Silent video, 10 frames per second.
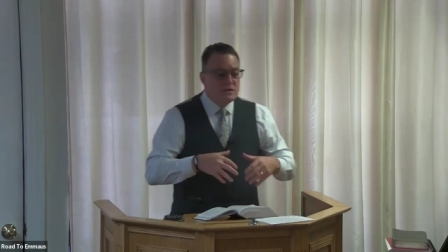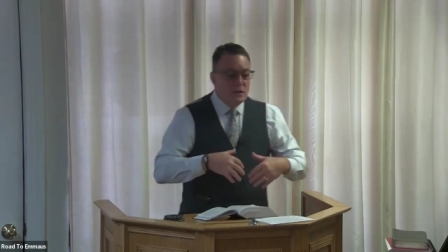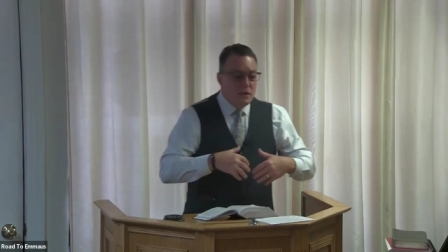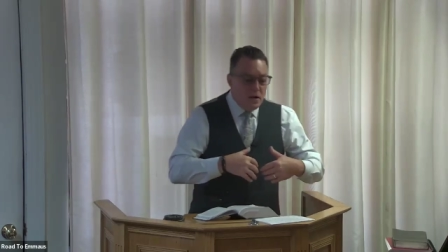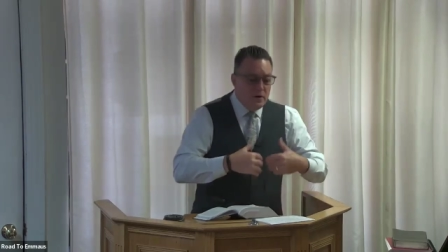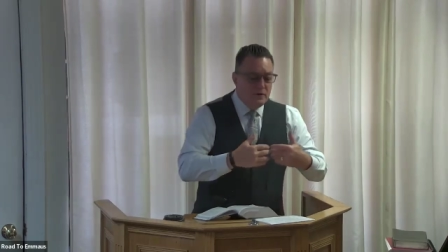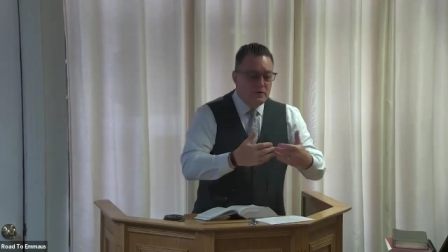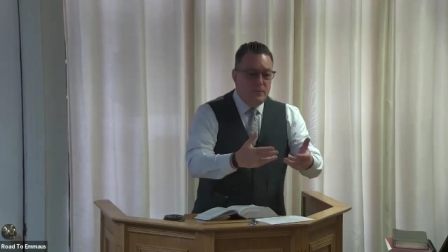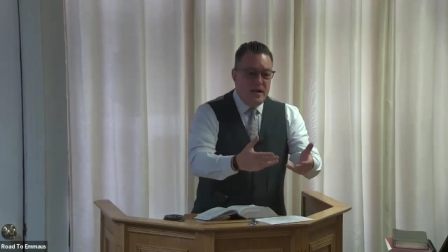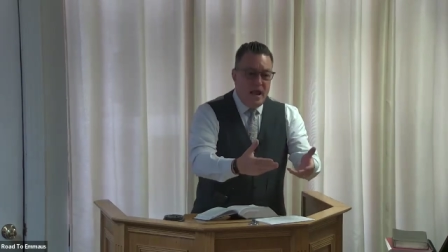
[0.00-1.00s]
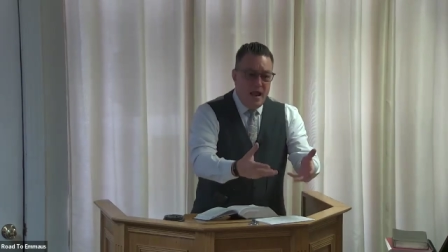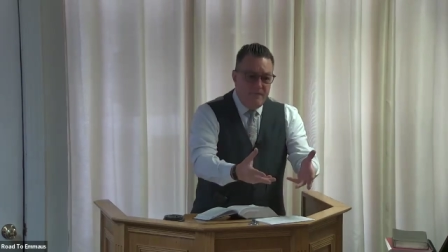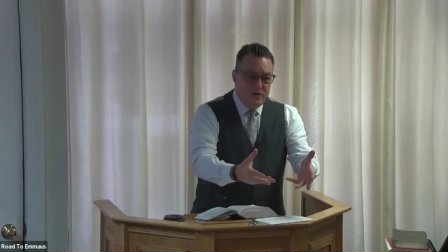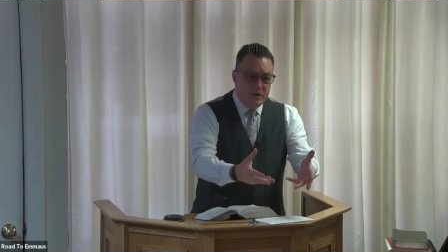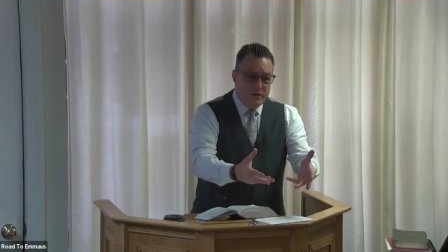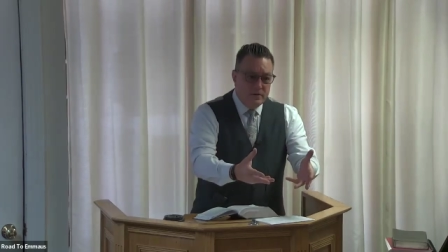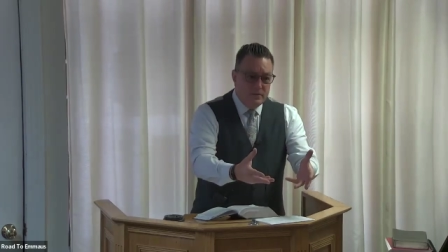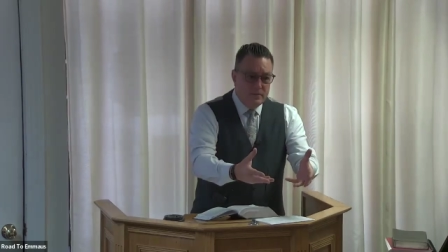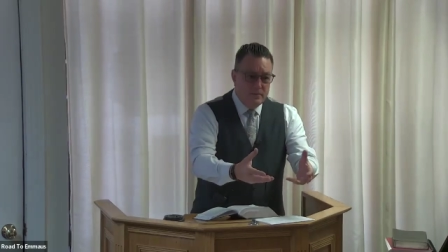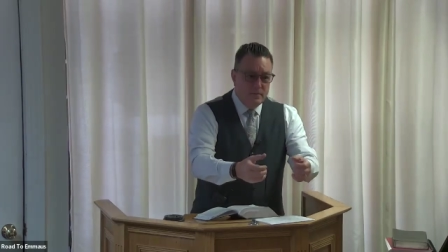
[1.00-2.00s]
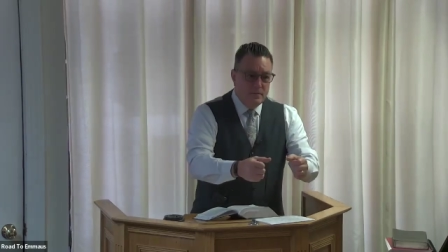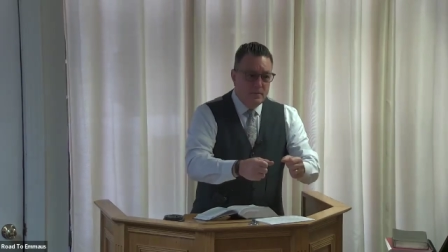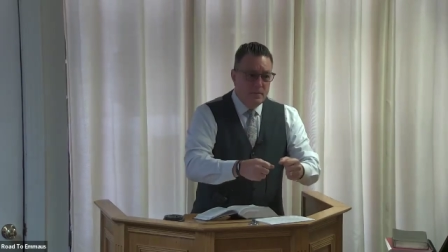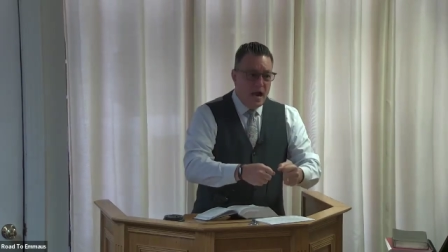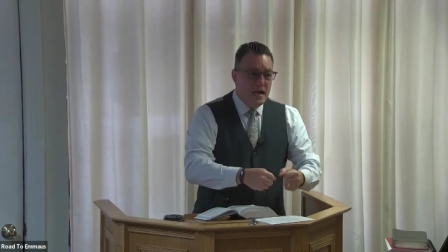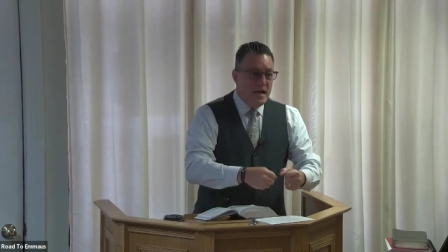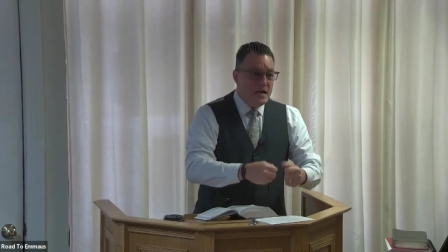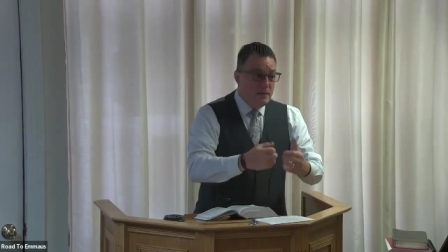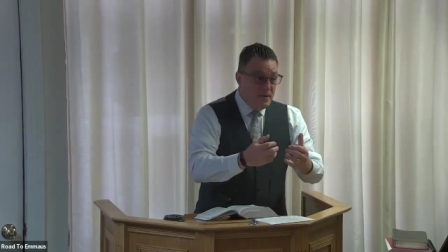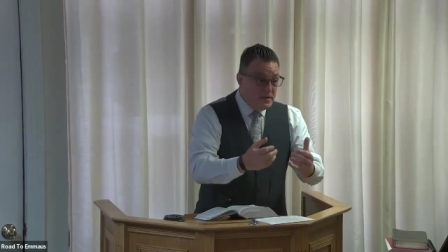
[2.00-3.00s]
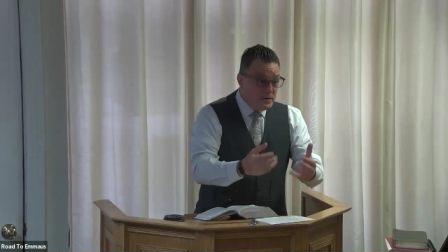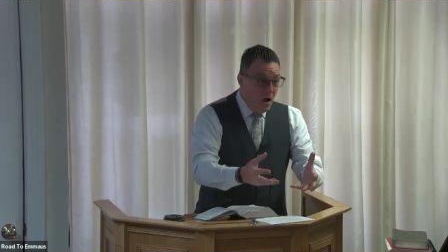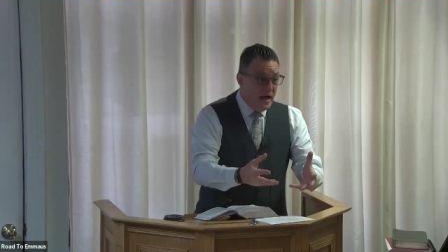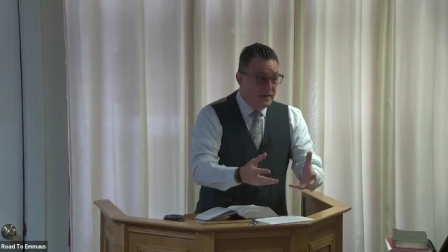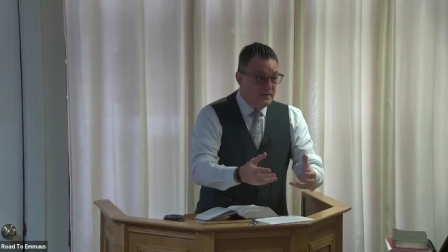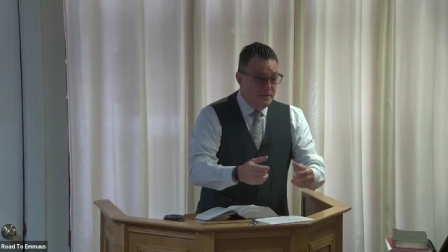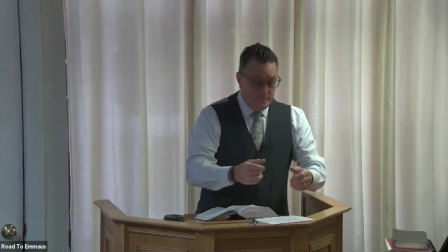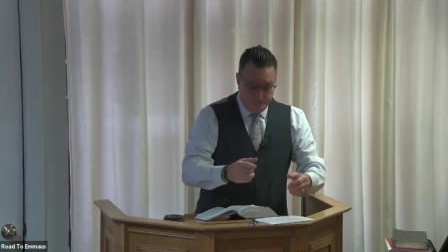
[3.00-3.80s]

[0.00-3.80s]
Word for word: is learned behavior and it can be taught.